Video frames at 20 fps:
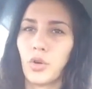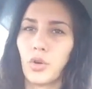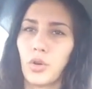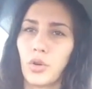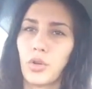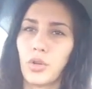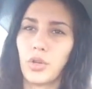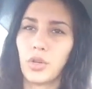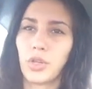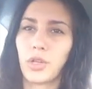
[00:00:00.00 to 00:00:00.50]

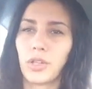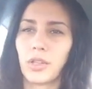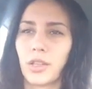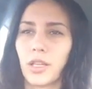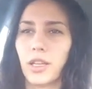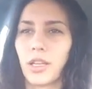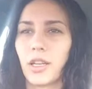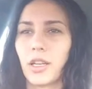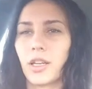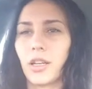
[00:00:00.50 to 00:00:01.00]
who you can
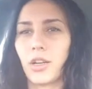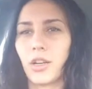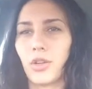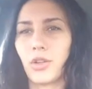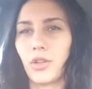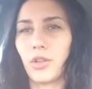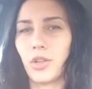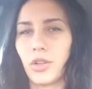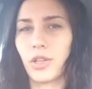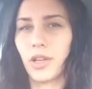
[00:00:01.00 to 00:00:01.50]
let in and
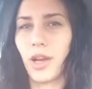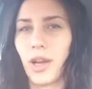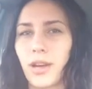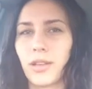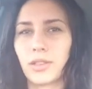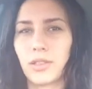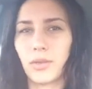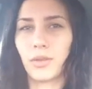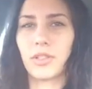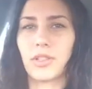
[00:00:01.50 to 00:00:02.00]
who you
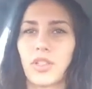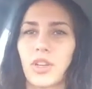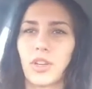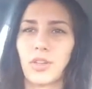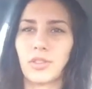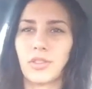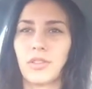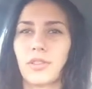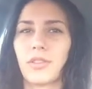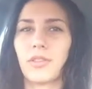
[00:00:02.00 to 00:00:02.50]
can't. So I
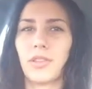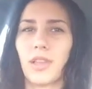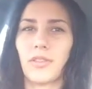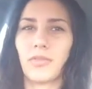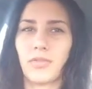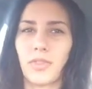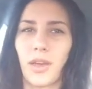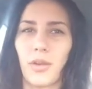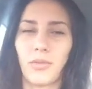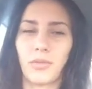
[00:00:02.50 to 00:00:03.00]
chose
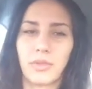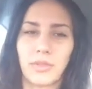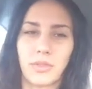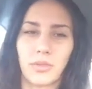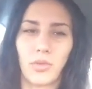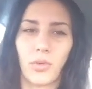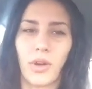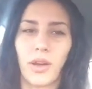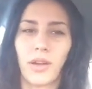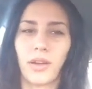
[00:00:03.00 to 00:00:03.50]
that was
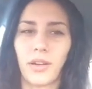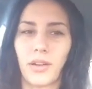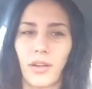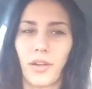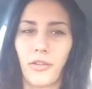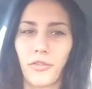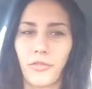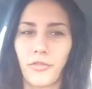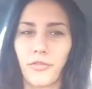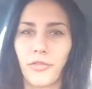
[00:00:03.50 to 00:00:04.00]
quite
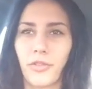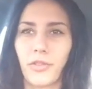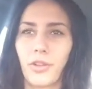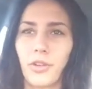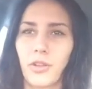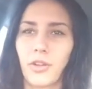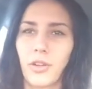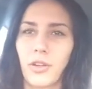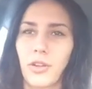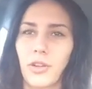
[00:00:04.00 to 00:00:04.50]
enough
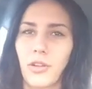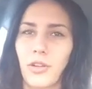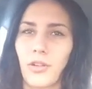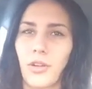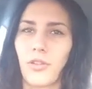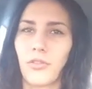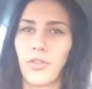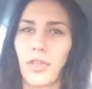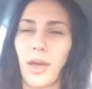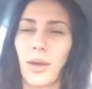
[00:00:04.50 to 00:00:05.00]

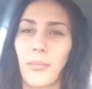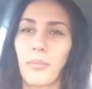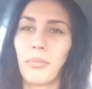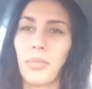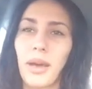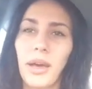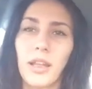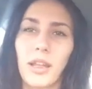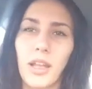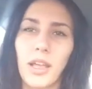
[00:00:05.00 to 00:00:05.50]
of that.
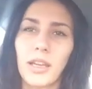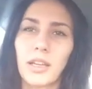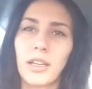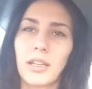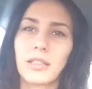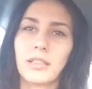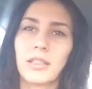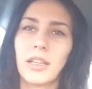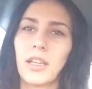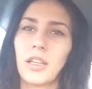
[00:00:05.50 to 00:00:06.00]
But like
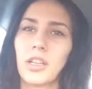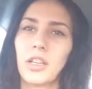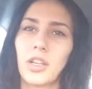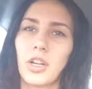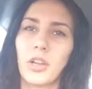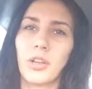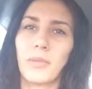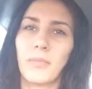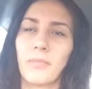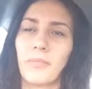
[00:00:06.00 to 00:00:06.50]
I said, you
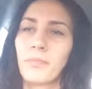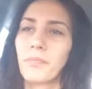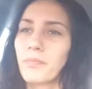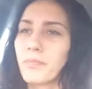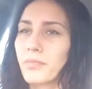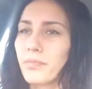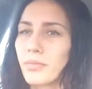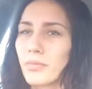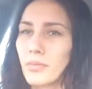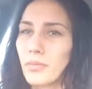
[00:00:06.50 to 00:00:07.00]
know,
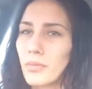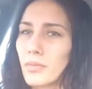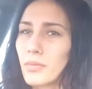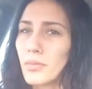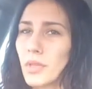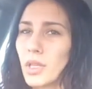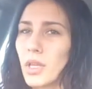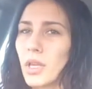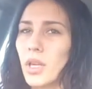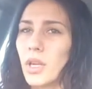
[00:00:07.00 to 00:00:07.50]

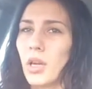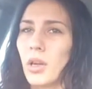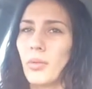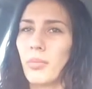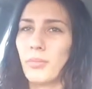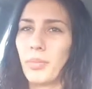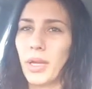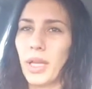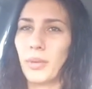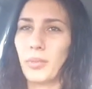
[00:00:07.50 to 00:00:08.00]

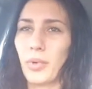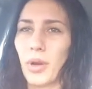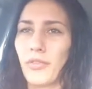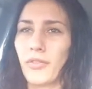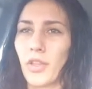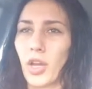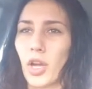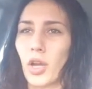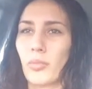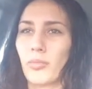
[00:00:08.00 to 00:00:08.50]
people have
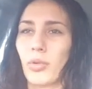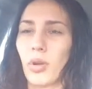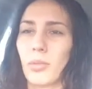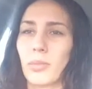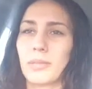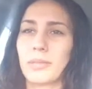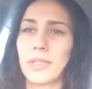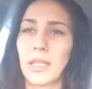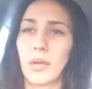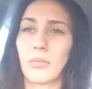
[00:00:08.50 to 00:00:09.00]
their own
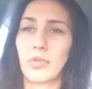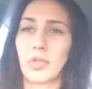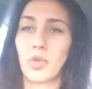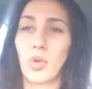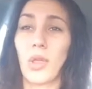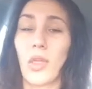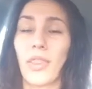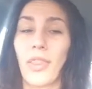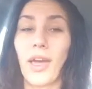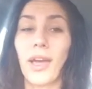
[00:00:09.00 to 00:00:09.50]
problems, and I'm
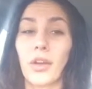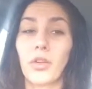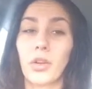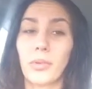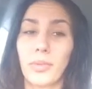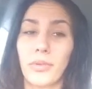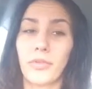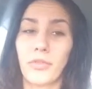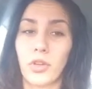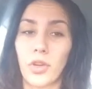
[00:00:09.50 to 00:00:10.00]
sure that
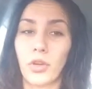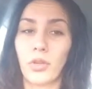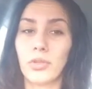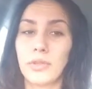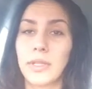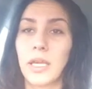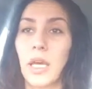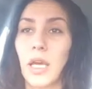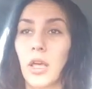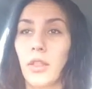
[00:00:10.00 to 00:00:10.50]
group of girls,
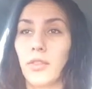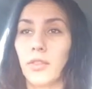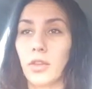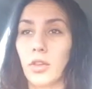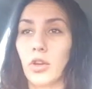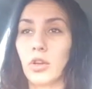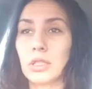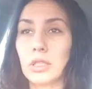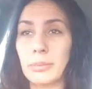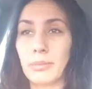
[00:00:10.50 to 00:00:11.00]
the
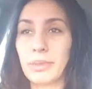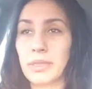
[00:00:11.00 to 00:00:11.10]
girls in